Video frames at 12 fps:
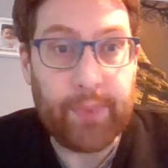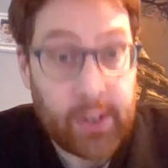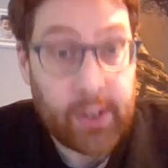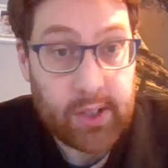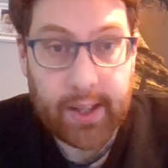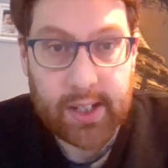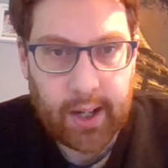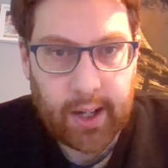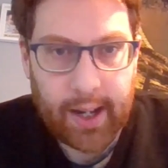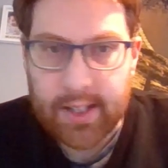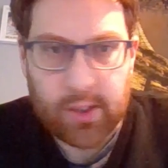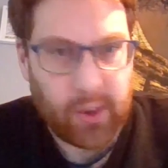It feels like the
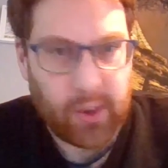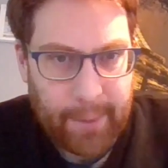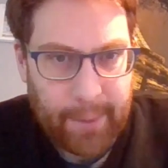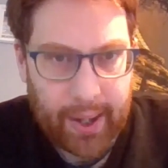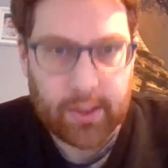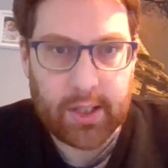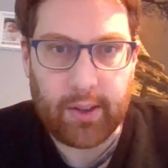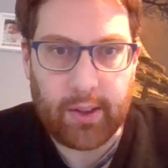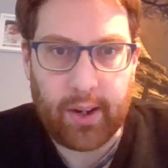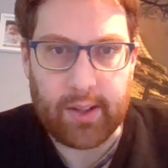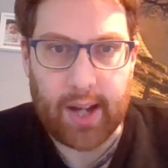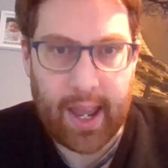silence is sort of bouncing
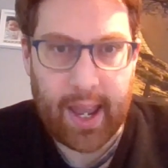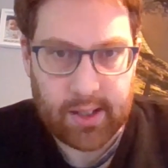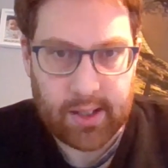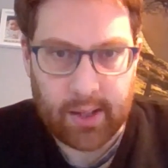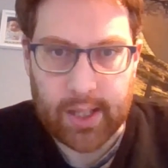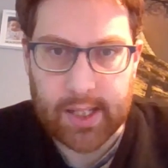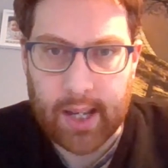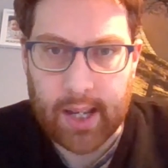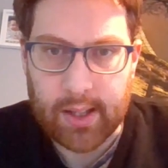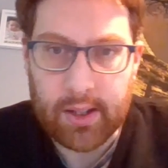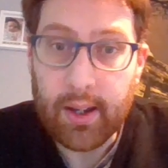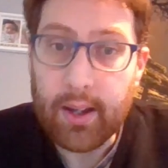around your head, it's so
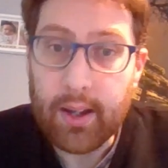intense.